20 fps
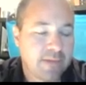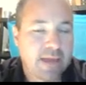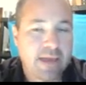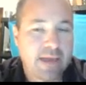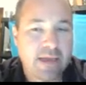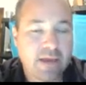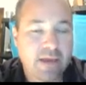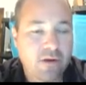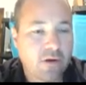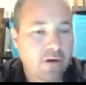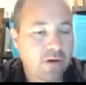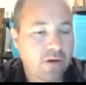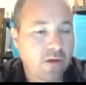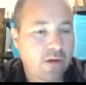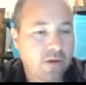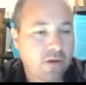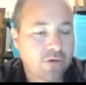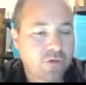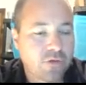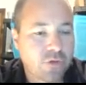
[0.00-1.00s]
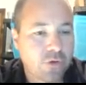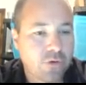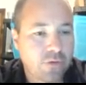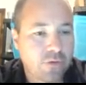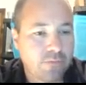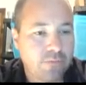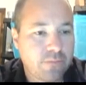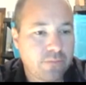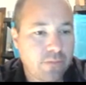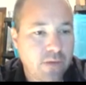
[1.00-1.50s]
and our
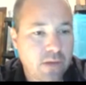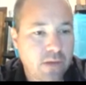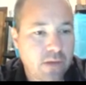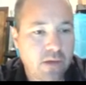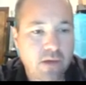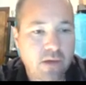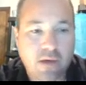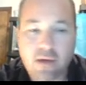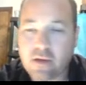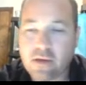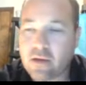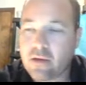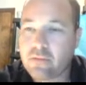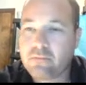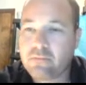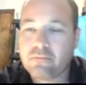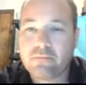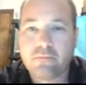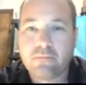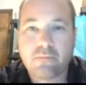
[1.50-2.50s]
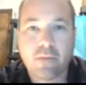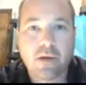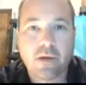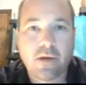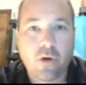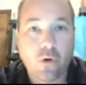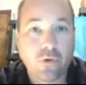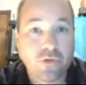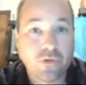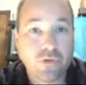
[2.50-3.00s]
long-term
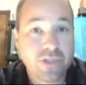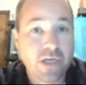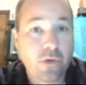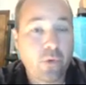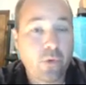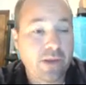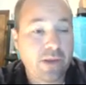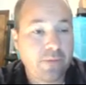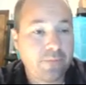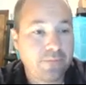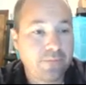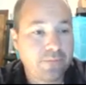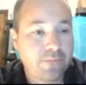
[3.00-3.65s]
owner's equity.